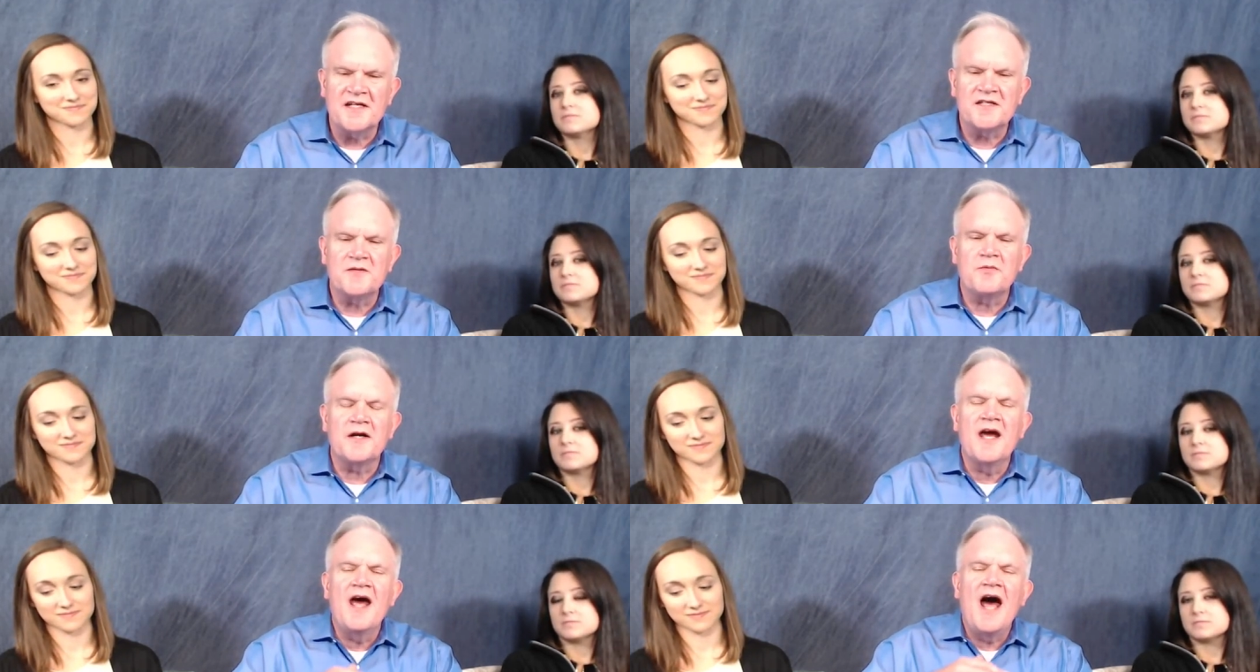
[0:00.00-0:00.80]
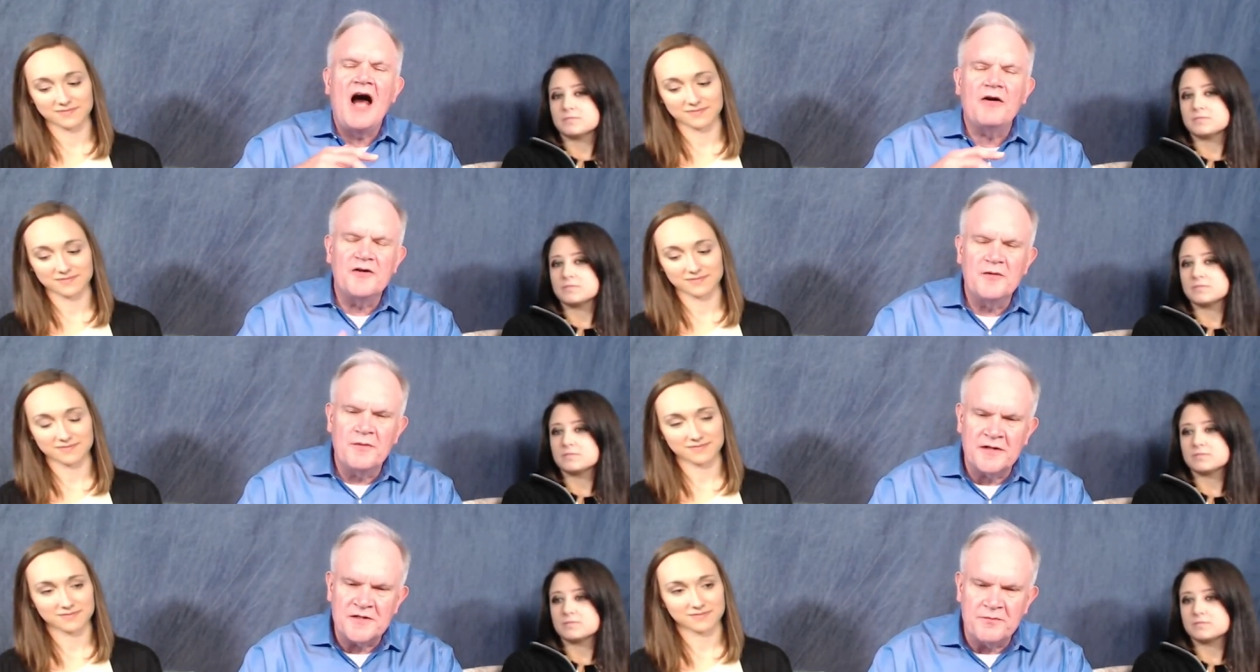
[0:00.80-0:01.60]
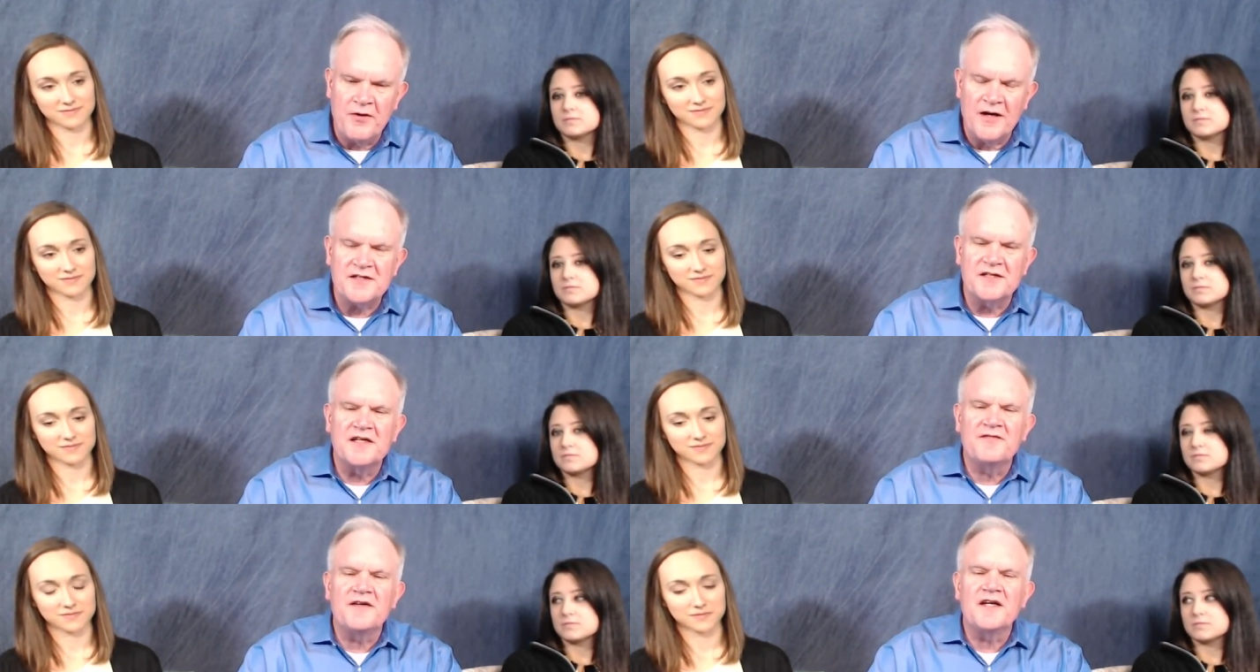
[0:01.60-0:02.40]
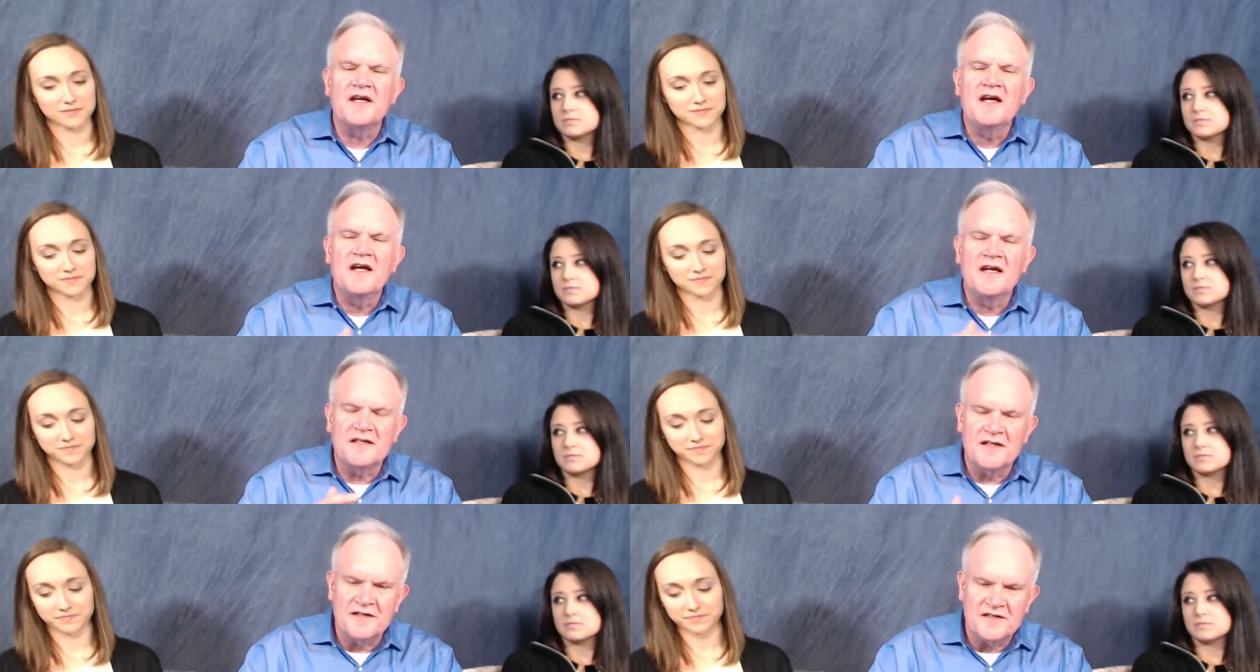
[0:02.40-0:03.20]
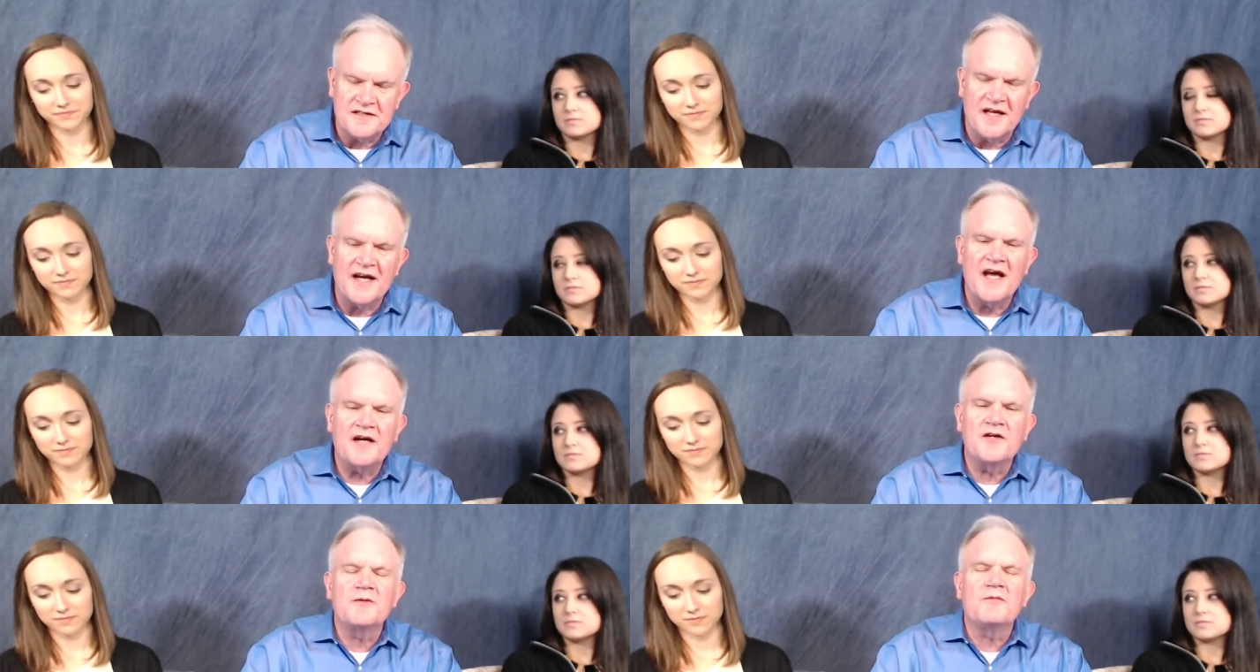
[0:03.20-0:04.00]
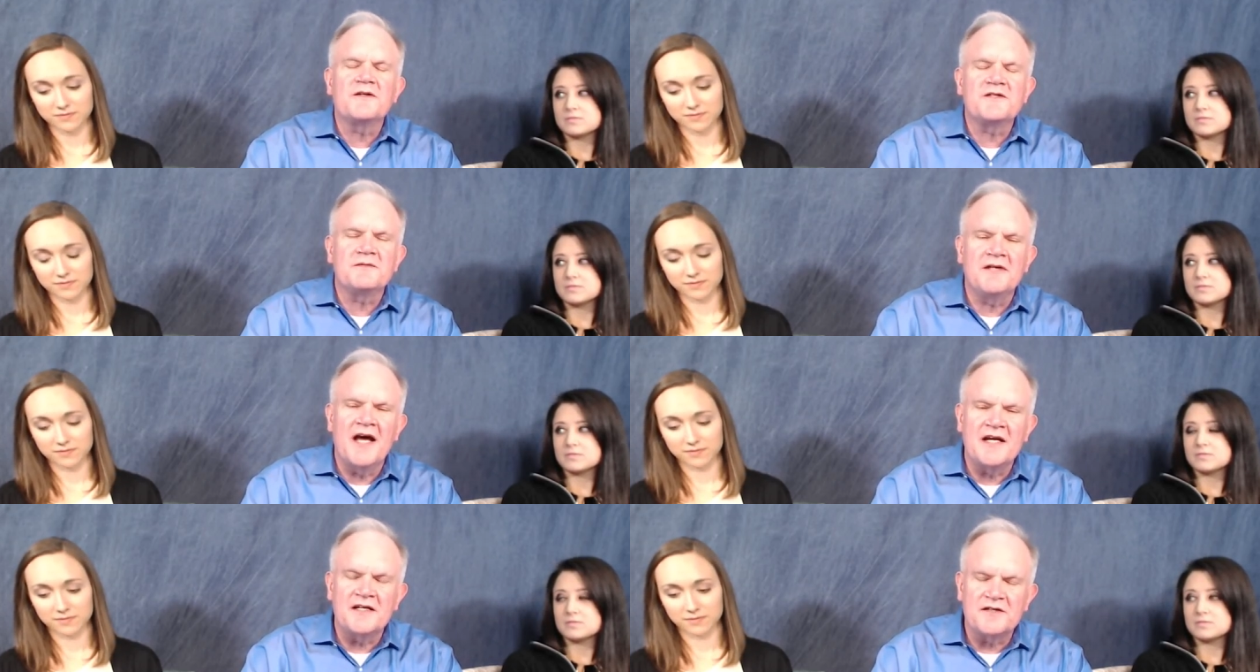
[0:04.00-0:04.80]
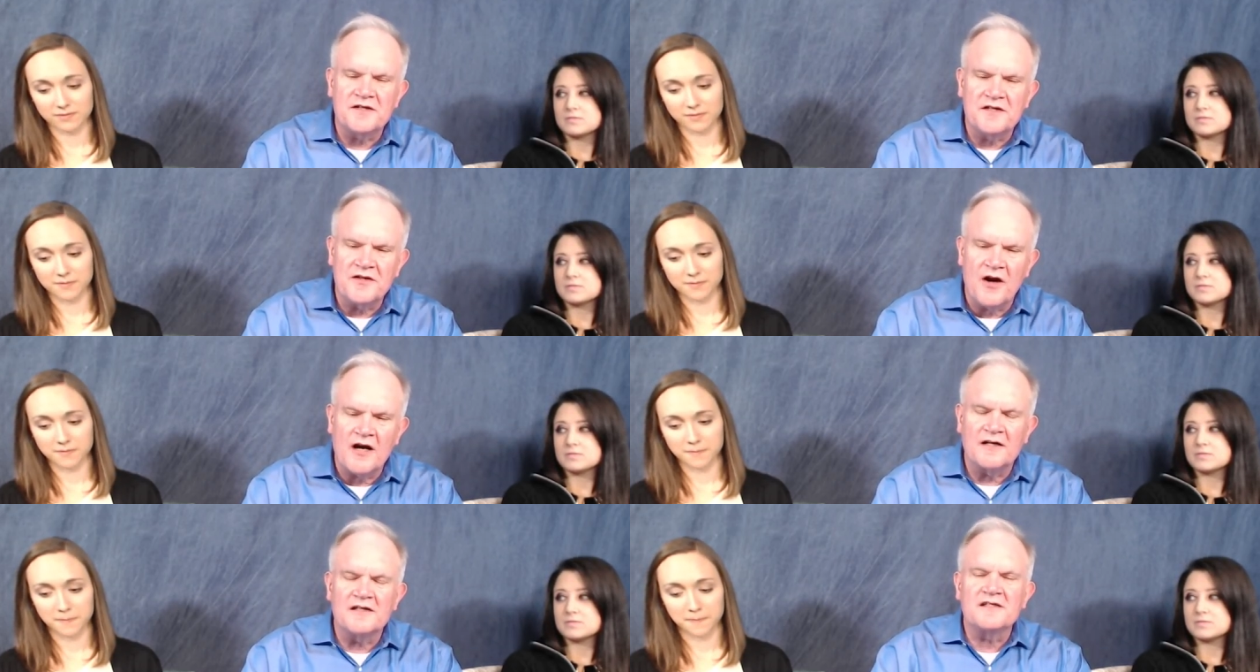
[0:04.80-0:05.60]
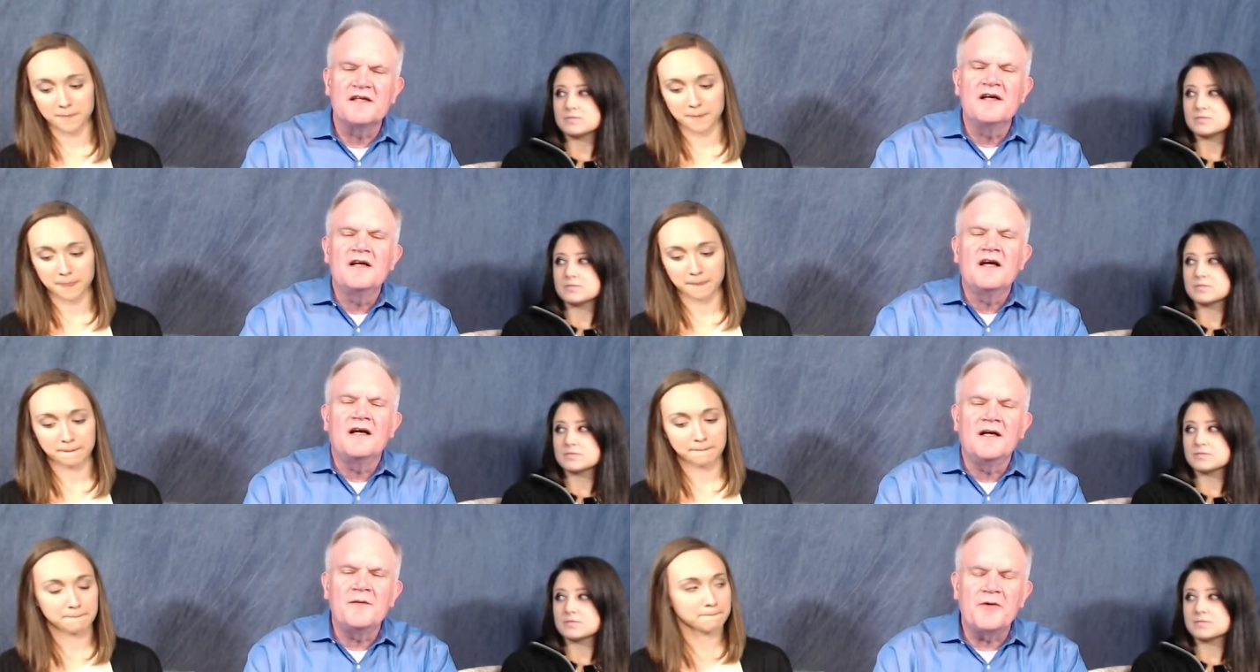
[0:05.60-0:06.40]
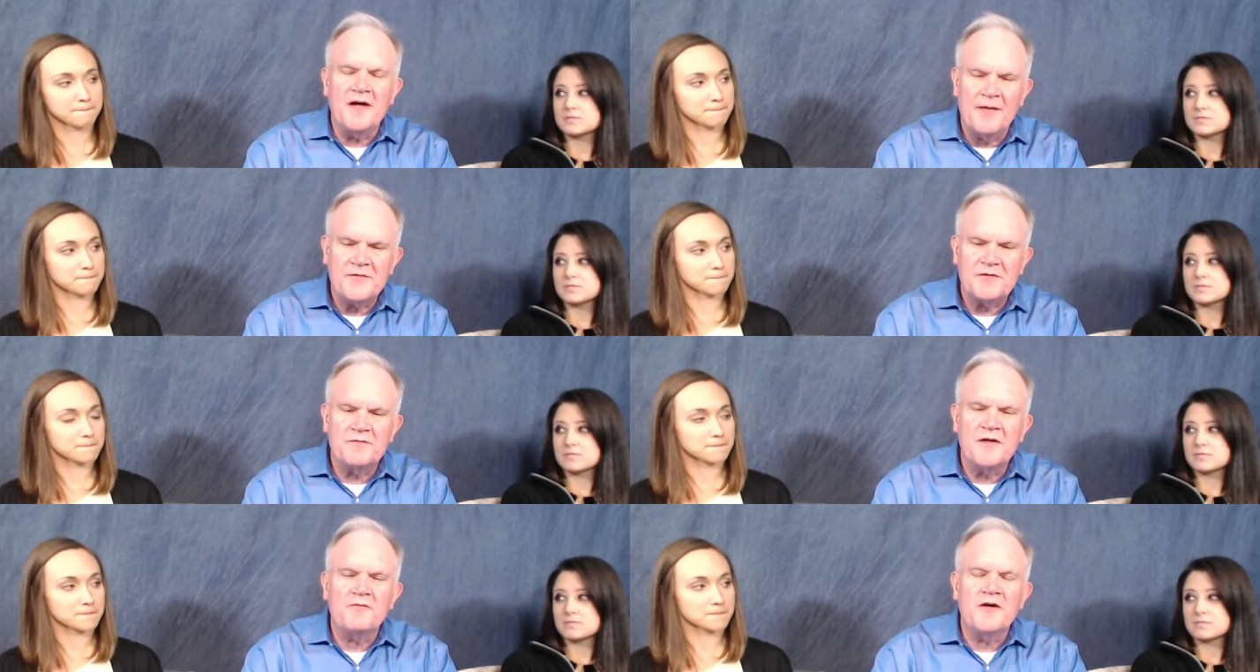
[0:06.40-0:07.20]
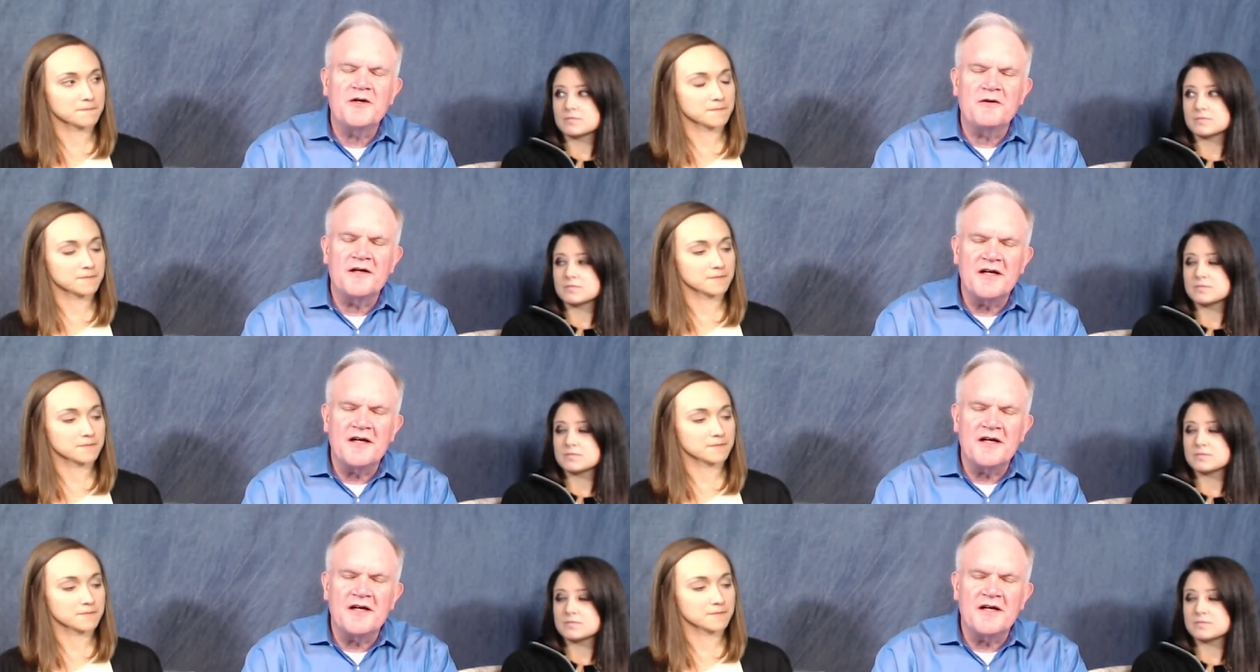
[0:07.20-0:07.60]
Speaker 1: is to how can you bring some positivity into this light? How can you bring some light into the darkness? Perhaps when you're at a